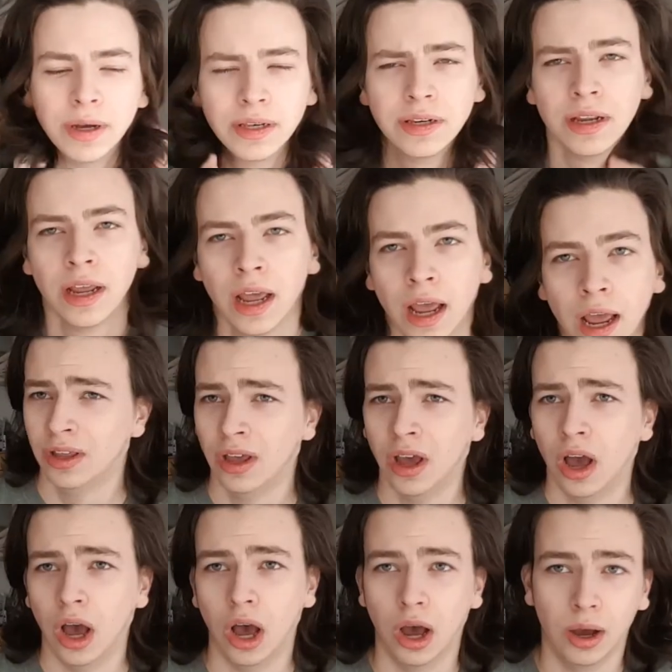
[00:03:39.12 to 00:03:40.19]
but,
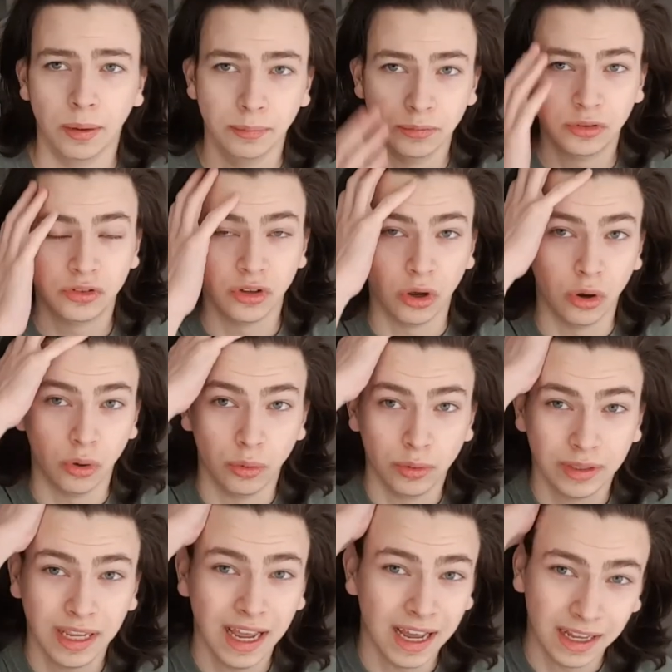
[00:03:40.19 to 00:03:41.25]
um, so
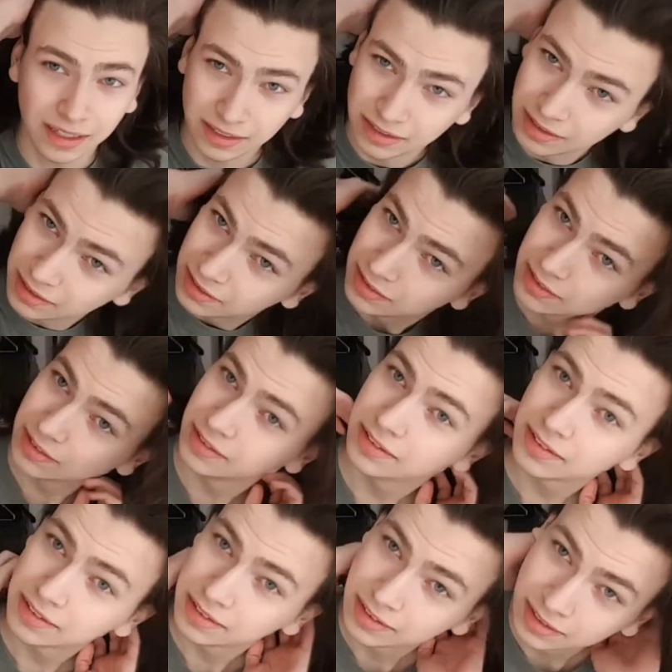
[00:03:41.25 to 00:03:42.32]
yeah, this
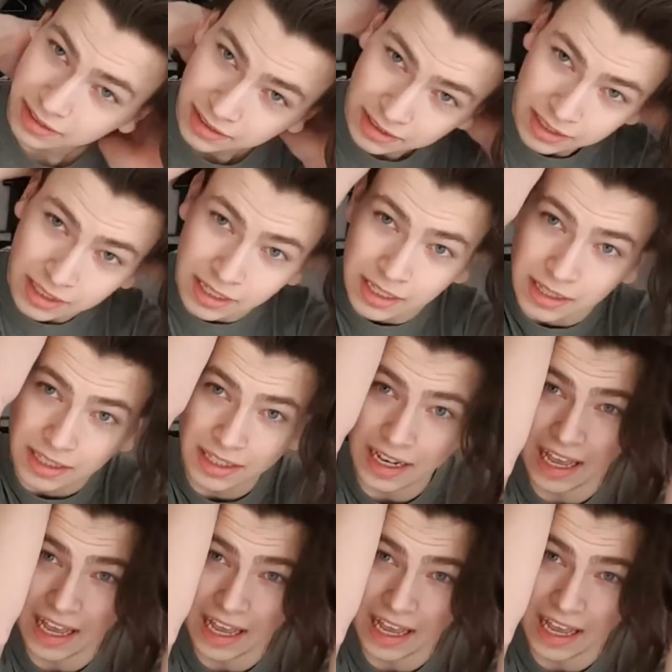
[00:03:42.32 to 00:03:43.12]
is the